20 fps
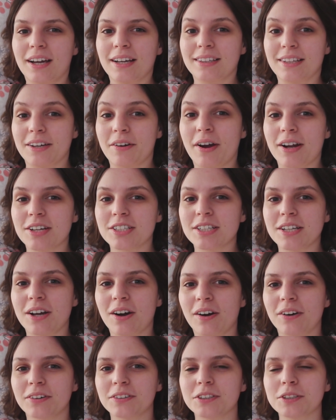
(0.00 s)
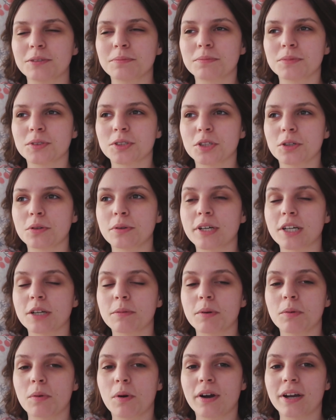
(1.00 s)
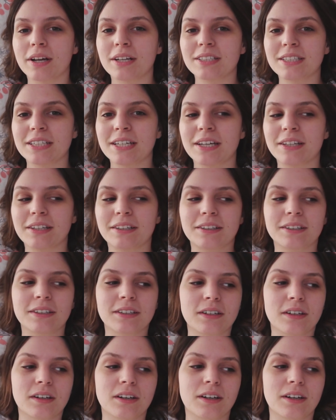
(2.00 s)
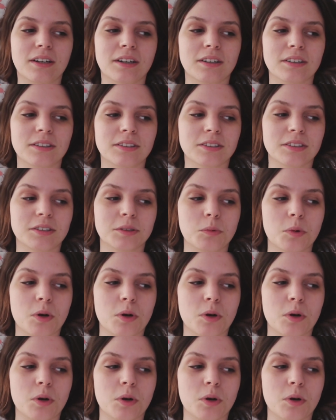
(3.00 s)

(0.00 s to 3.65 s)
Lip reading: they're actually harder. So we're going to be working together to